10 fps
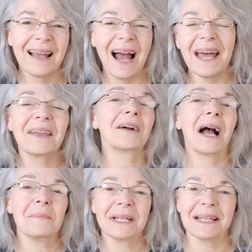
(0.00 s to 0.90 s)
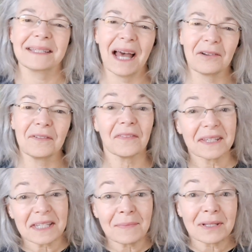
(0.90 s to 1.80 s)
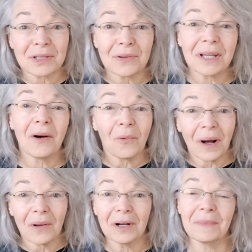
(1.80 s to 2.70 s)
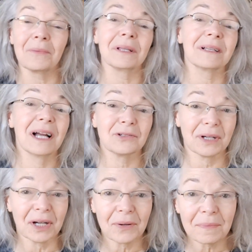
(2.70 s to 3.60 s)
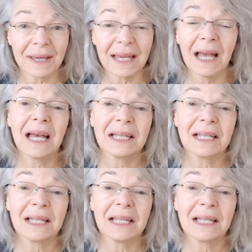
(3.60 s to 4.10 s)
Hi there, I'm Monette Satterfield. This is my studio. Welcome. I'm really glad you're here with me.